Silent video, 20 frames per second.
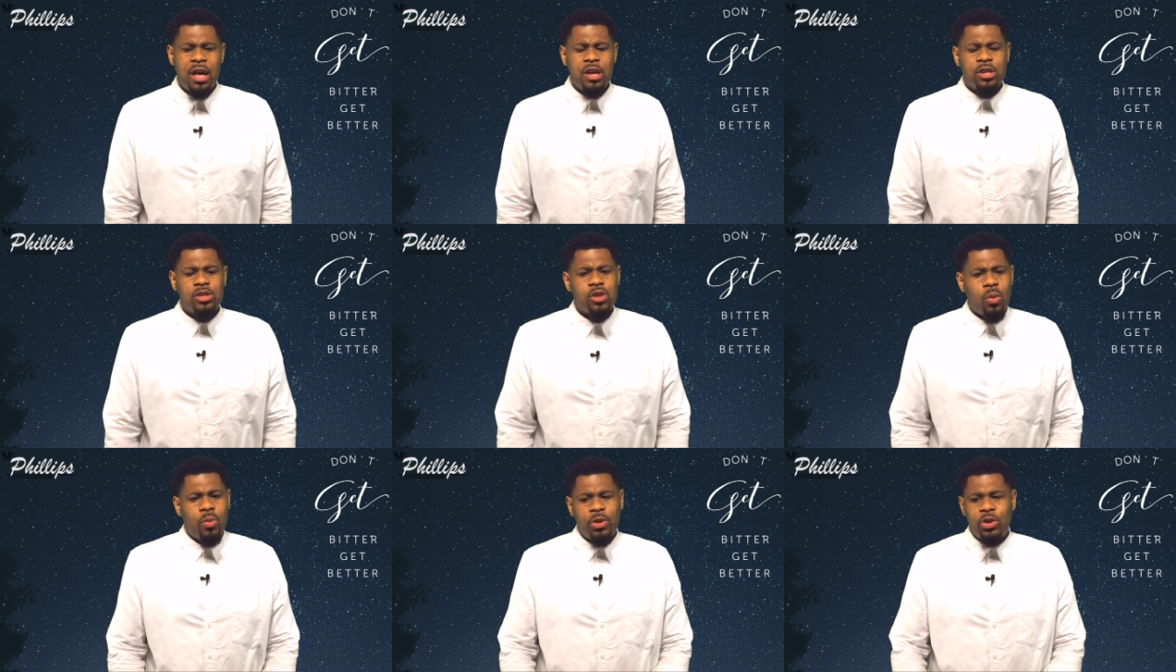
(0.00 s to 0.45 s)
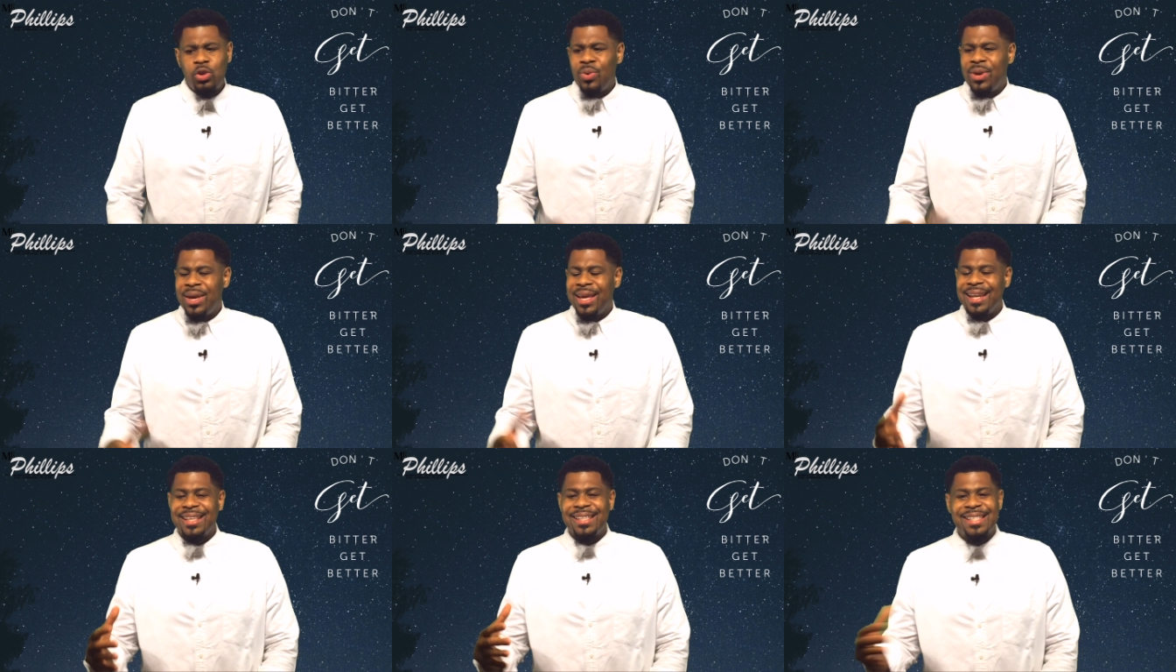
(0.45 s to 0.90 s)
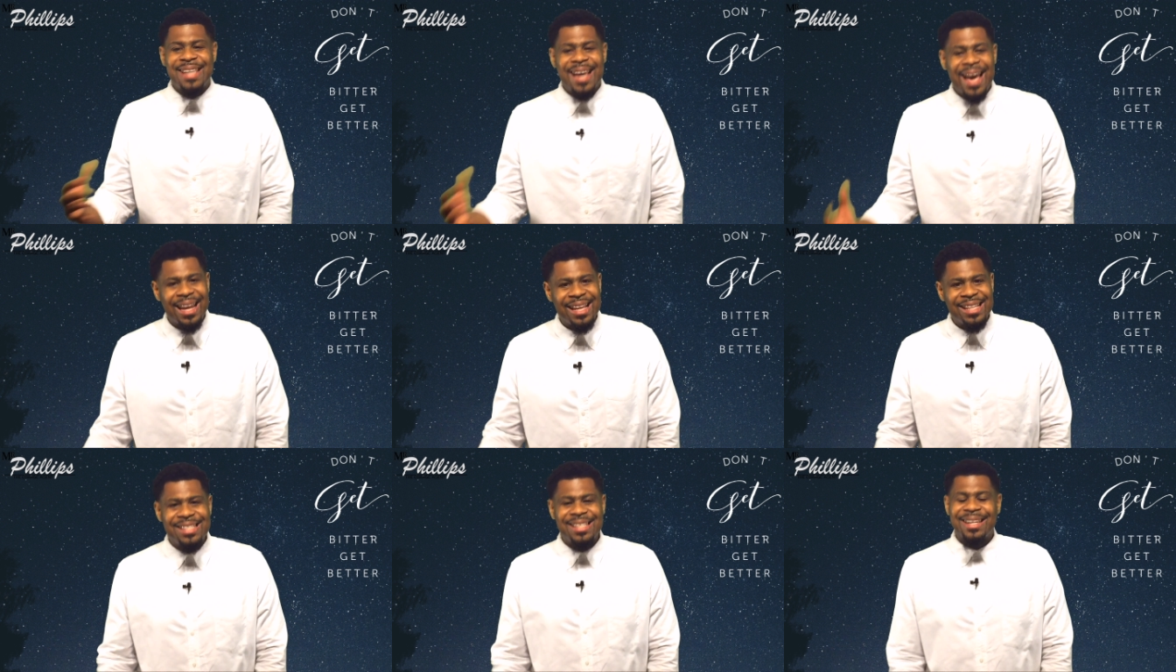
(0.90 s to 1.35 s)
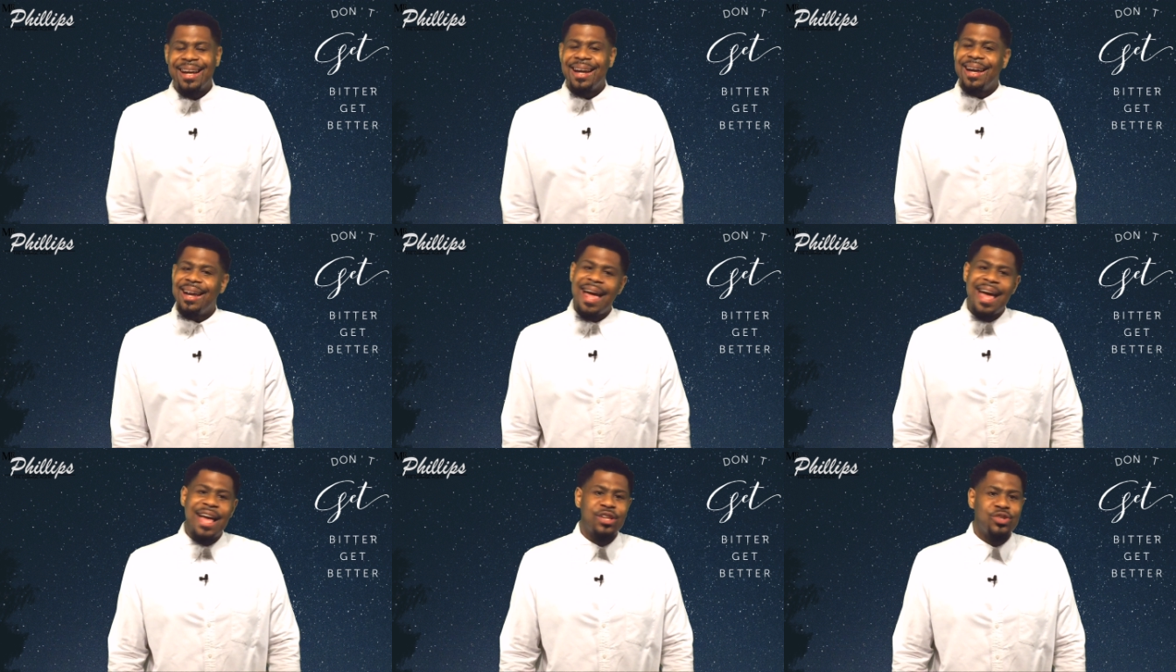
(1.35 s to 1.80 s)
So when you get a challenge in the
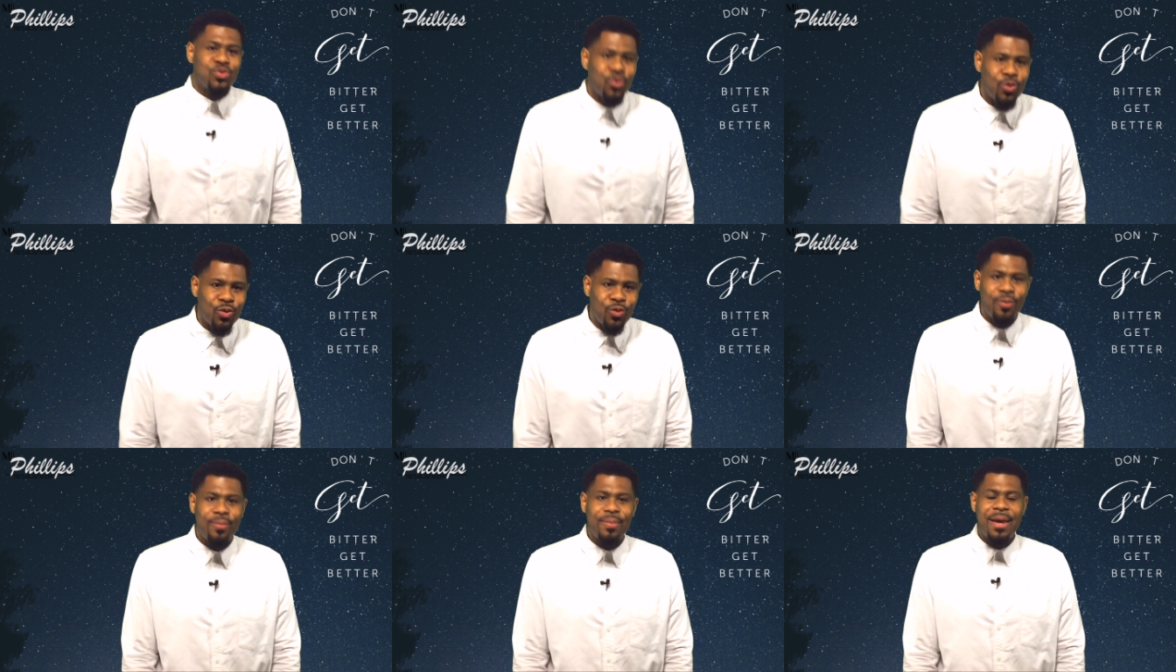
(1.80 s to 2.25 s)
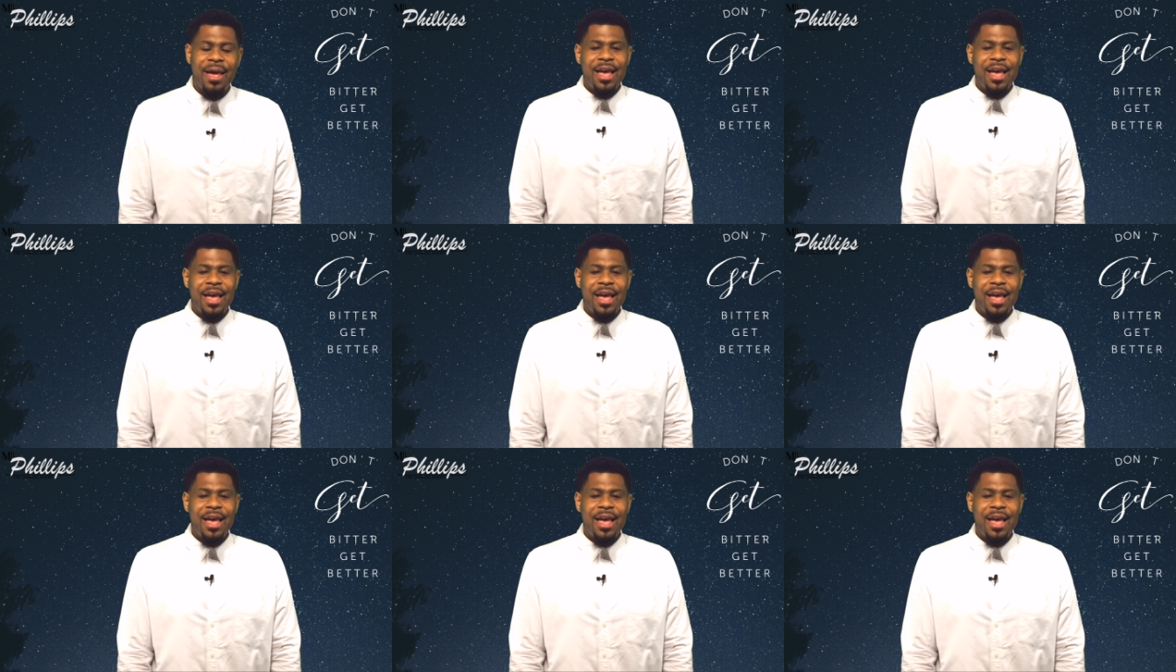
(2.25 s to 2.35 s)
classroom,